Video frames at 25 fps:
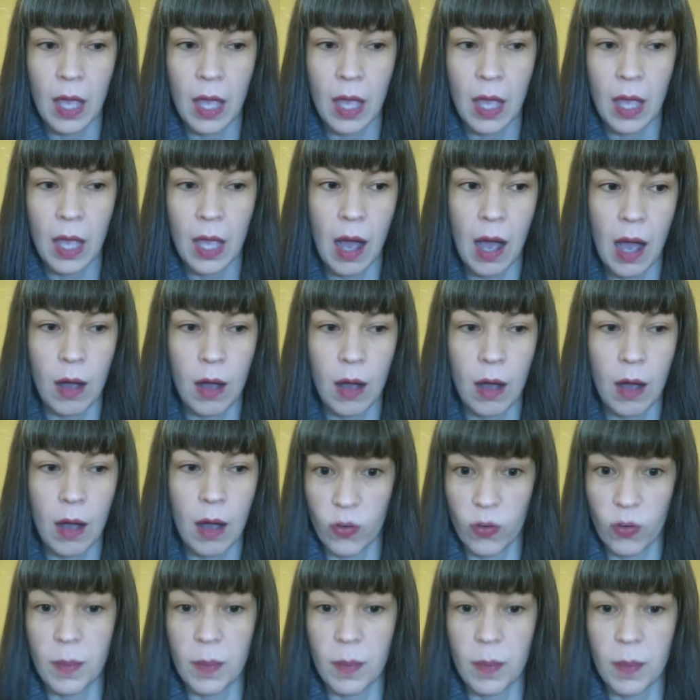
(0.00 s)
Uh,
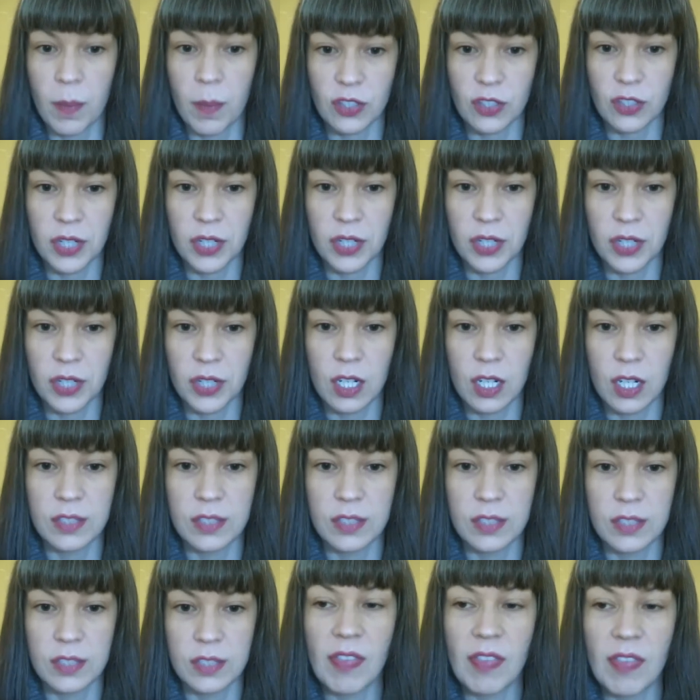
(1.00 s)
over the past thirty years,
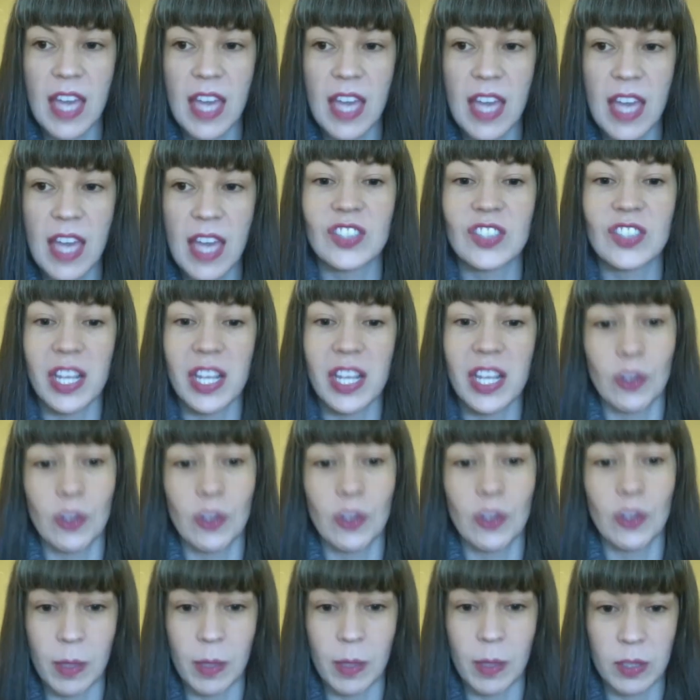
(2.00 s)
and they continue
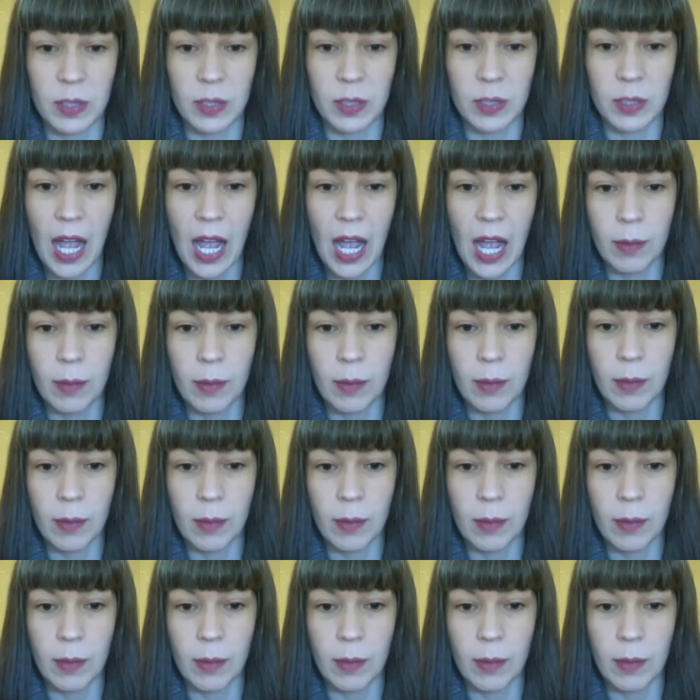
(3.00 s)
to be prescribed